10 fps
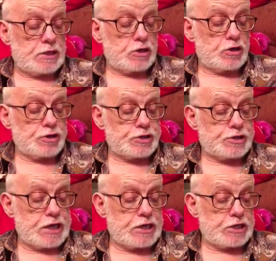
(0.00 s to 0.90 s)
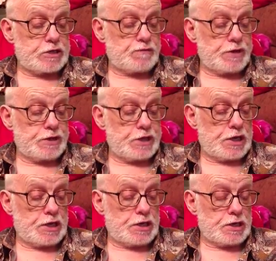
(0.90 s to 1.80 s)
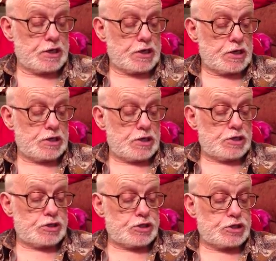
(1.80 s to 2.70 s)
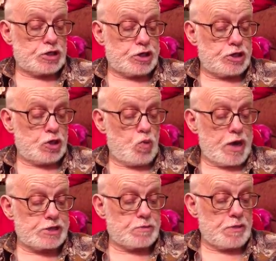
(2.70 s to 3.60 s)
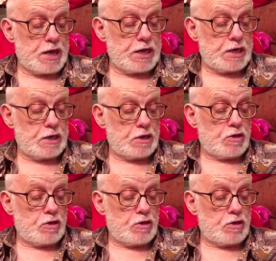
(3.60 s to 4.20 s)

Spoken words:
consecutively dark. Stuck in the wet mire,